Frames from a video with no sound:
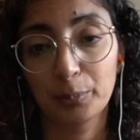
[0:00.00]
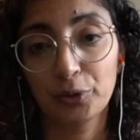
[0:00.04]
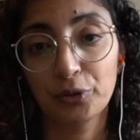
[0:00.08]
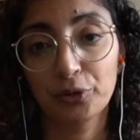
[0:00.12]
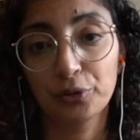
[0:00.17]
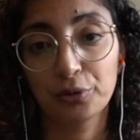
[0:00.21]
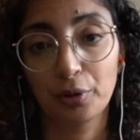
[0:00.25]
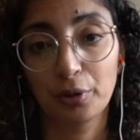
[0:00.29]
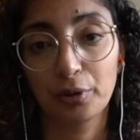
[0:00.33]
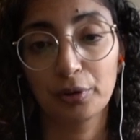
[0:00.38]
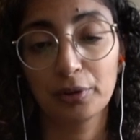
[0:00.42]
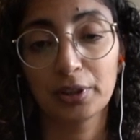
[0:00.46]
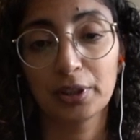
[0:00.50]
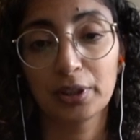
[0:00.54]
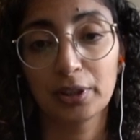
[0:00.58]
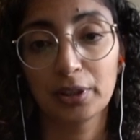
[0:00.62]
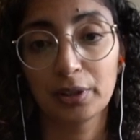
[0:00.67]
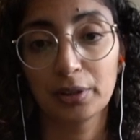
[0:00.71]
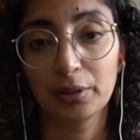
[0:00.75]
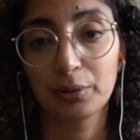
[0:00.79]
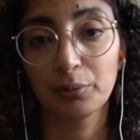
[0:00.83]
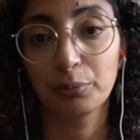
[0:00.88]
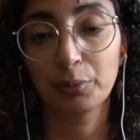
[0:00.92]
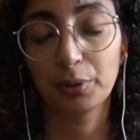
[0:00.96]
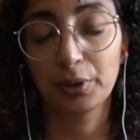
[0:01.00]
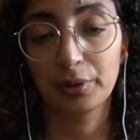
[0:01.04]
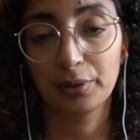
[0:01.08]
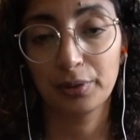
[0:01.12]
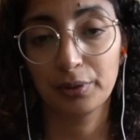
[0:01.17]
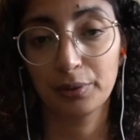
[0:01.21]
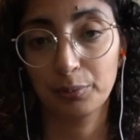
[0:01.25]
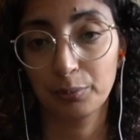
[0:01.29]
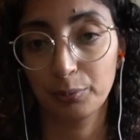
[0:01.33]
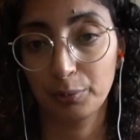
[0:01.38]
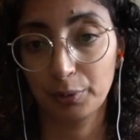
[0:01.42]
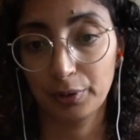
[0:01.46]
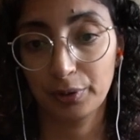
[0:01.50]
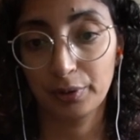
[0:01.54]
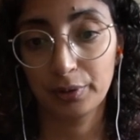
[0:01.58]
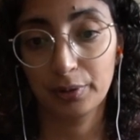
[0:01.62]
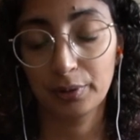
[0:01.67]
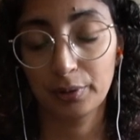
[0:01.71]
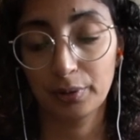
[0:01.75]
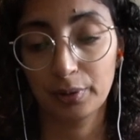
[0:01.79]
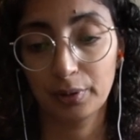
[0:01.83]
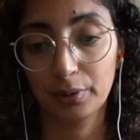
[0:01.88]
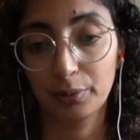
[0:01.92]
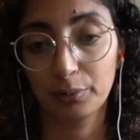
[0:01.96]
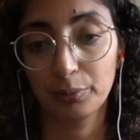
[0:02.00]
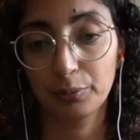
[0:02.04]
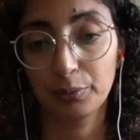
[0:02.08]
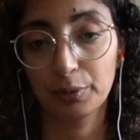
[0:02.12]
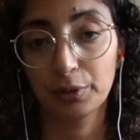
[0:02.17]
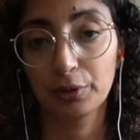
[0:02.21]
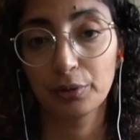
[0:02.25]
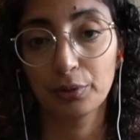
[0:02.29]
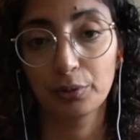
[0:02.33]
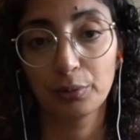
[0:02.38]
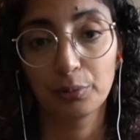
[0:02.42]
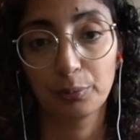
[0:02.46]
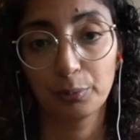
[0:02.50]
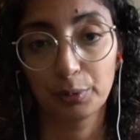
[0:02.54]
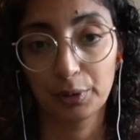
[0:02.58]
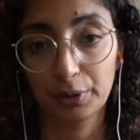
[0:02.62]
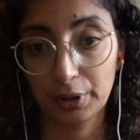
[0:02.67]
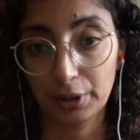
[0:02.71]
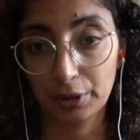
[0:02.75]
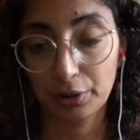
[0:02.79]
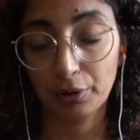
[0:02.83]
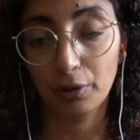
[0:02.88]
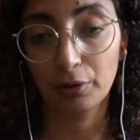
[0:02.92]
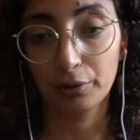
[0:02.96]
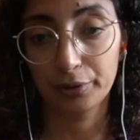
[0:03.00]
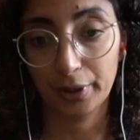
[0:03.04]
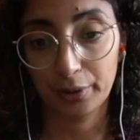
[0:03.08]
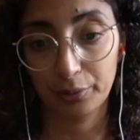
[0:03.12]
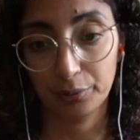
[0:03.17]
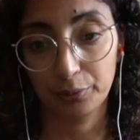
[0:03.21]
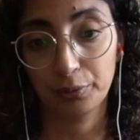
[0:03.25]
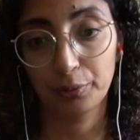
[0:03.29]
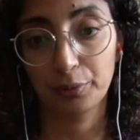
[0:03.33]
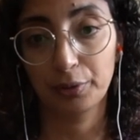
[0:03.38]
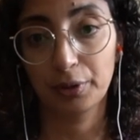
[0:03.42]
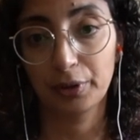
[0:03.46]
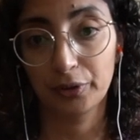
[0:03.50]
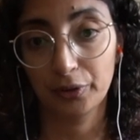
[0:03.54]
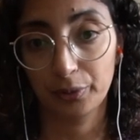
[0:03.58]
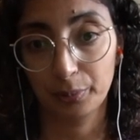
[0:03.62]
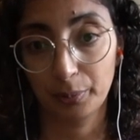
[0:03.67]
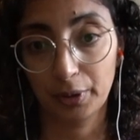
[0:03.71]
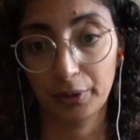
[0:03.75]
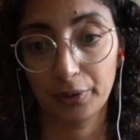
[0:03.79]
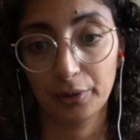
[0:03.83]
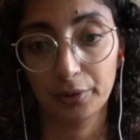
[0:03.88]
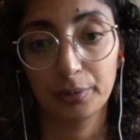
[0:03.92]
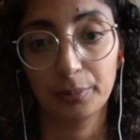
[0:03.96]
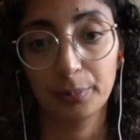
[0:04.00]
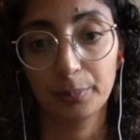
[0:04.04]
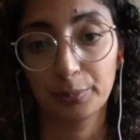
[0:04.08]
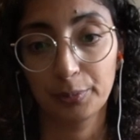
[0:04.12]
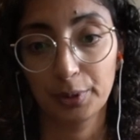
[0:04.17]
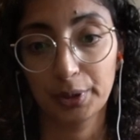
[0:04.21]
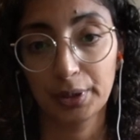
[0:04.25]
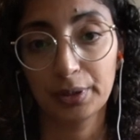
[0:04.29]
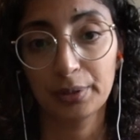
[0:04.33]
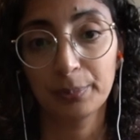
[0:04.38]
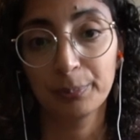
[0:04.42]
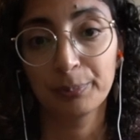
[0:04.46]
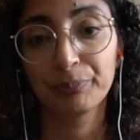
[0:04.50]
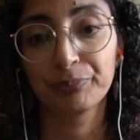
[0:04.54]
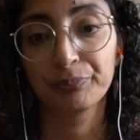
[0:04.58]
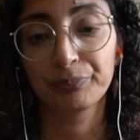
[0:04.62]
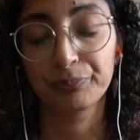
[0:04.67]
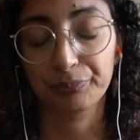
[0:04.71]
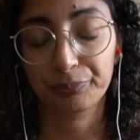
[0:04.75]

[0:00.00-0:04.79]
strongly with the video when he called out for his mother, right?